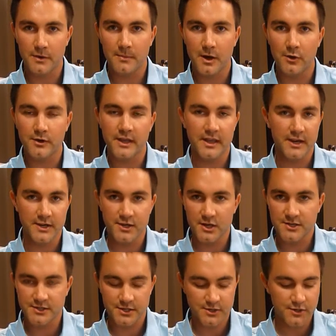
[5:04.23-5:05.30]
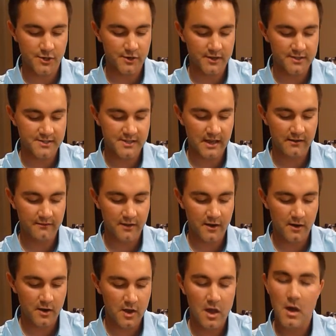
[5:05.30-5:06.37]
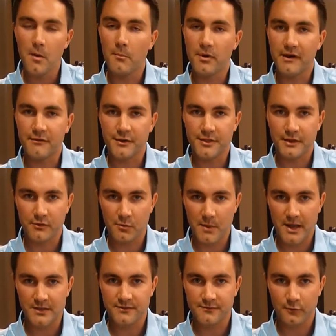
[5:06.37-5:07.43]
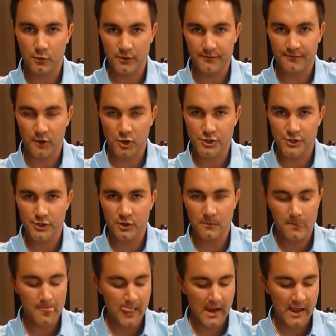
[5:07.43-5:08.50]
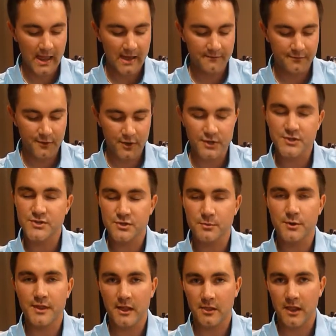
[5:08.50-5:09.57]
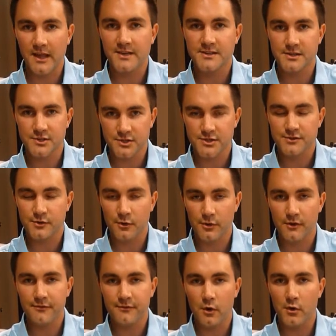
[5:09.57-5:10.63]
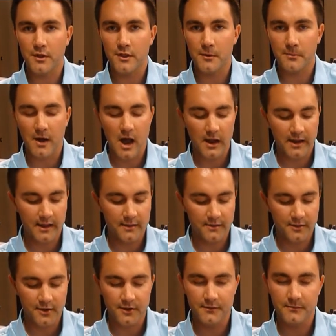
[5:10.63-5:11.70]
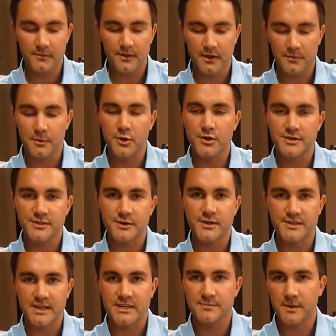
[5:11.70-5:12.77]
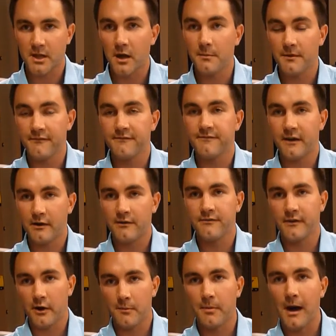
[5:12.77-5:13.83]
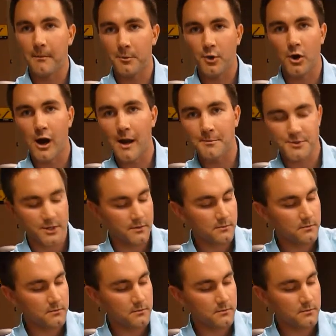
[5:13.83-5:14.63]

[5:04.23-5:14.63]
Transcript: about getting dust and dirt inside of there, but everything remains fully functional. And for the consumer that likes to just throw their phone in their pocket, the Commuter Series has become a very, very popular option.